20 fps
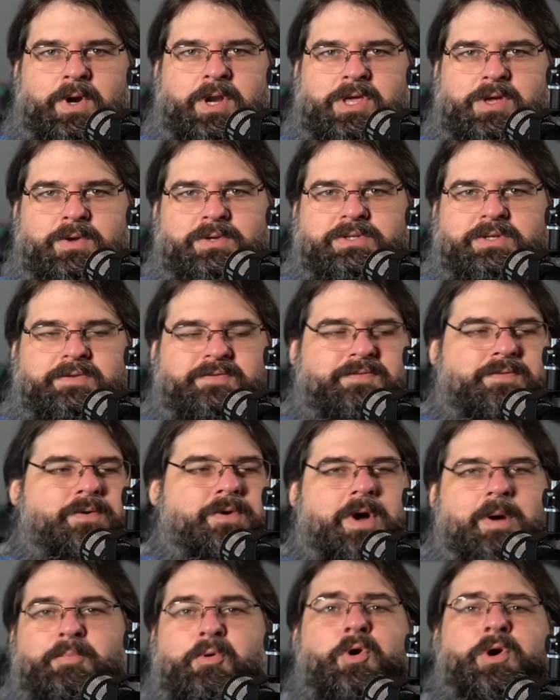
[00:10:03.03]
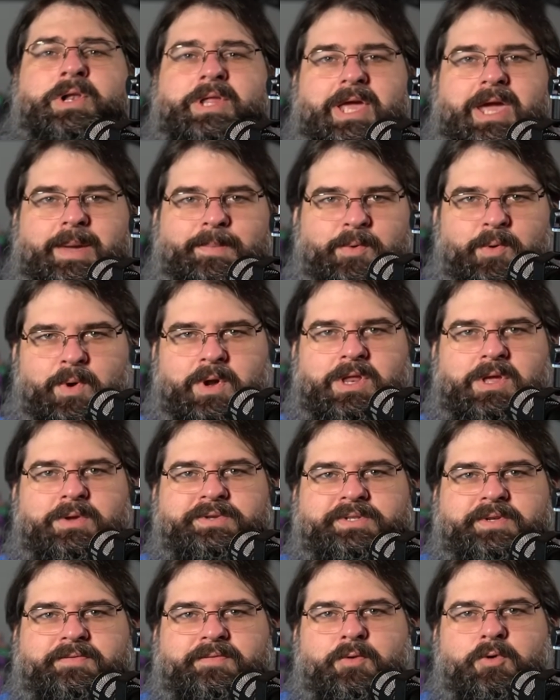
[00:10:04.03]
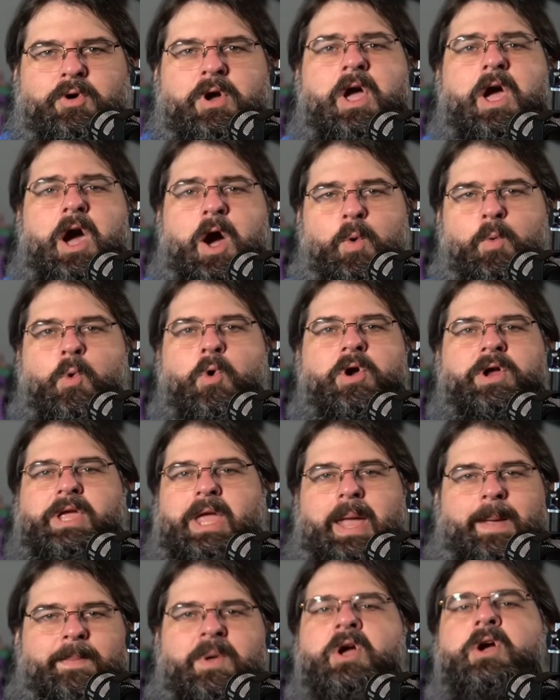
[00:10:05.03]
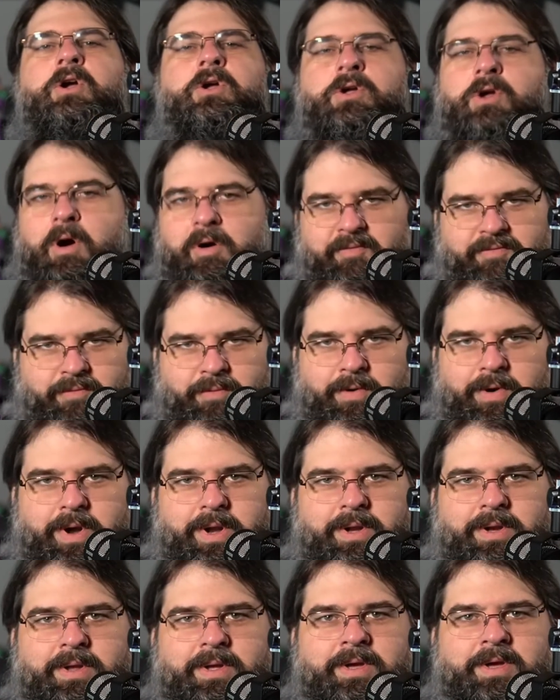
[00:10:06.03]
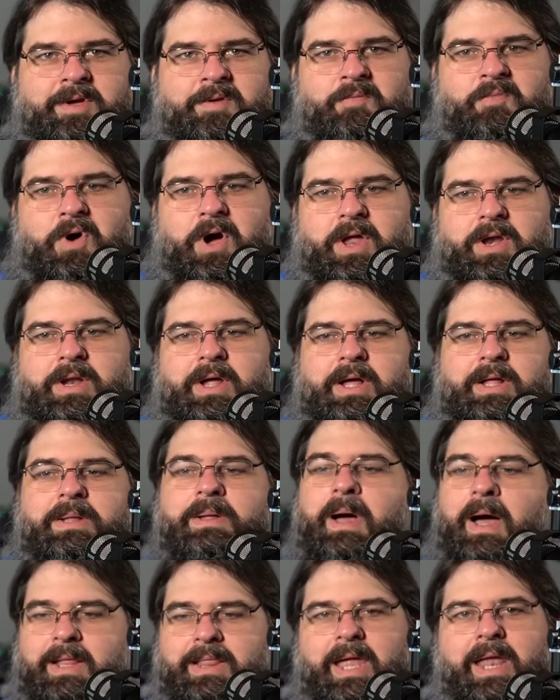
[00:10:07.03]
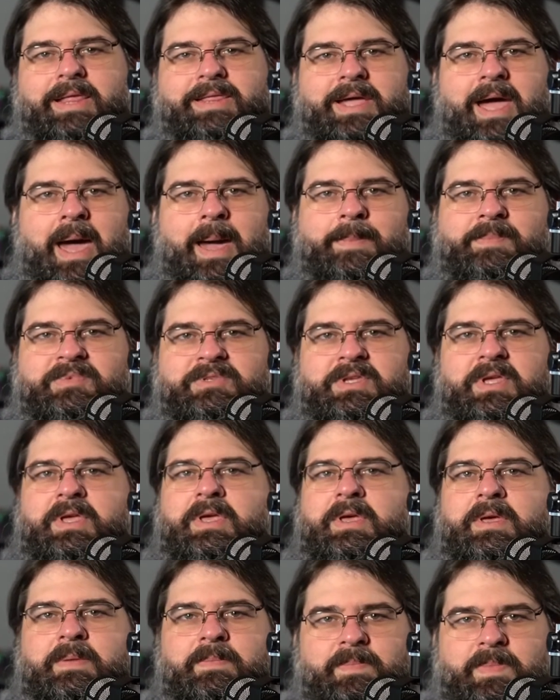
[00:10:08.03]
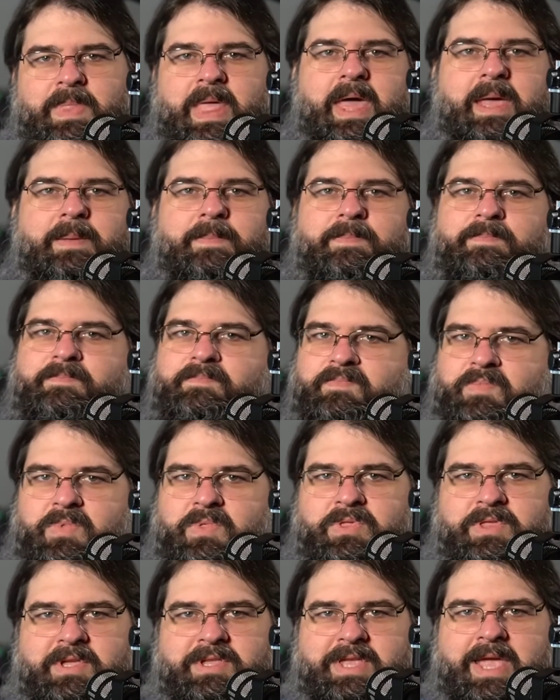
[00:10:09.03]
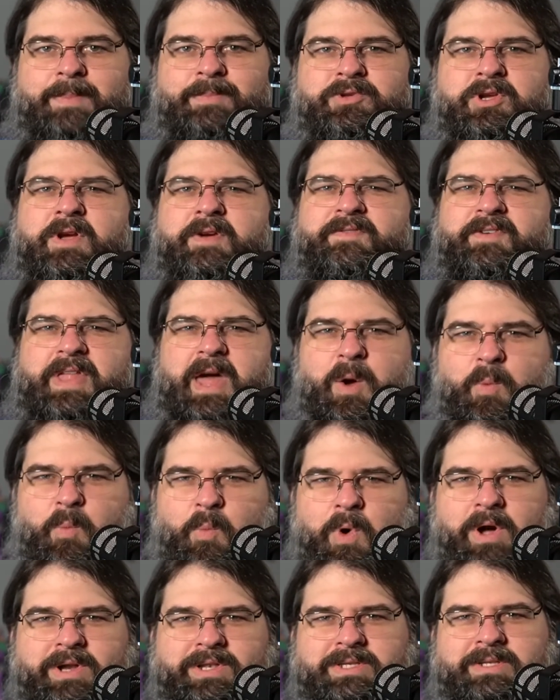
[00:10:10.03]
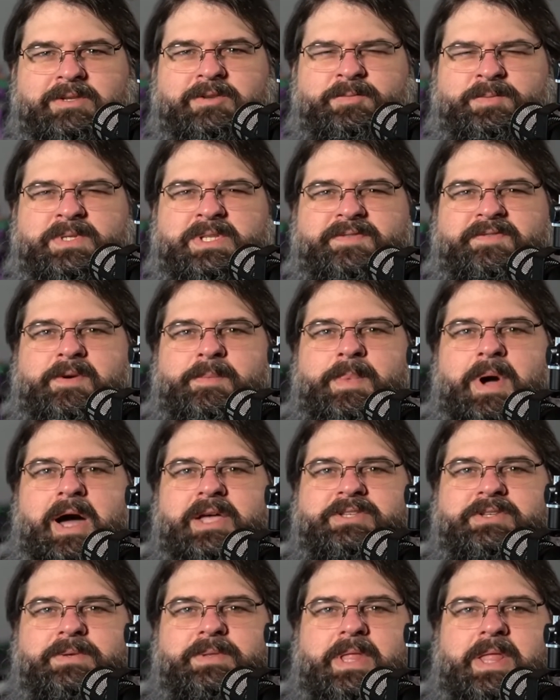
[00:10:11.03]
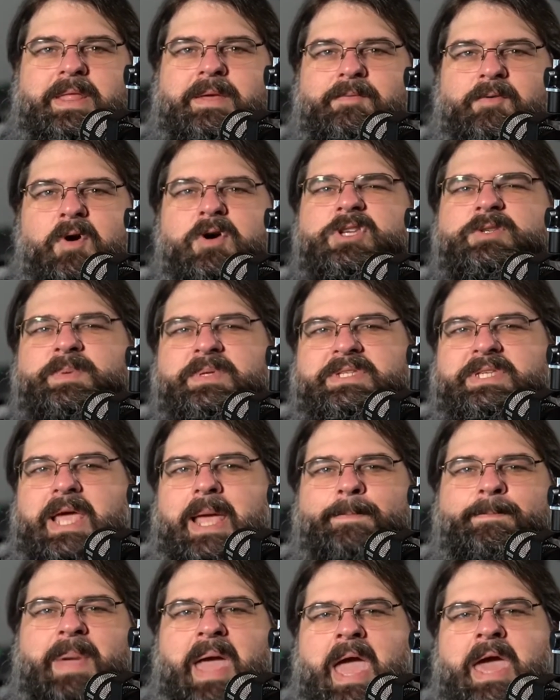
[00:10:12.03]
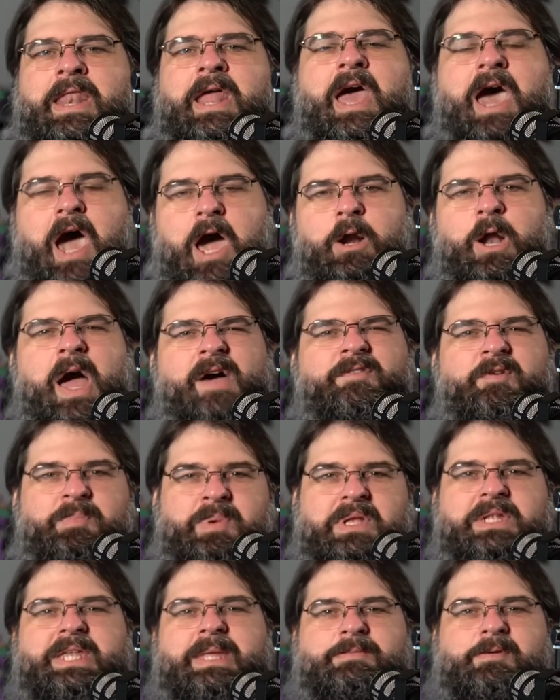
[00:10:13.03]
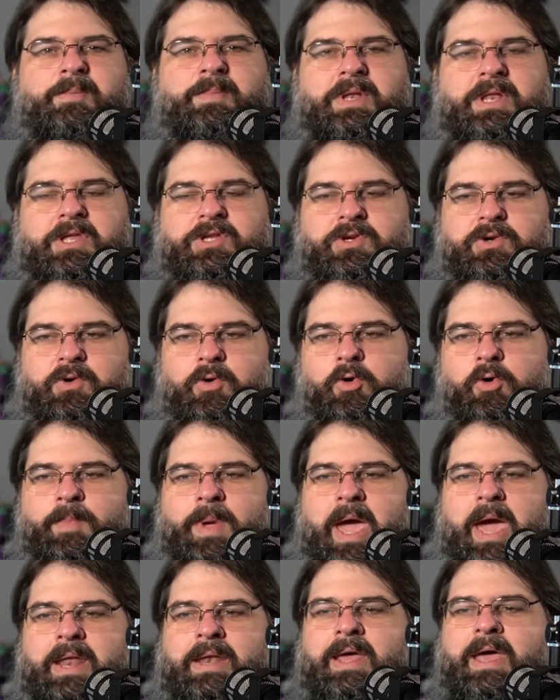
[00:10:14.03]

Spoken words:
to use it for a board game, you want to use it for a war game, go for it. But a lot of times that the DM's looking for that one specific monster, and they've always been saying, man, I don't have a big demon miniature, or man,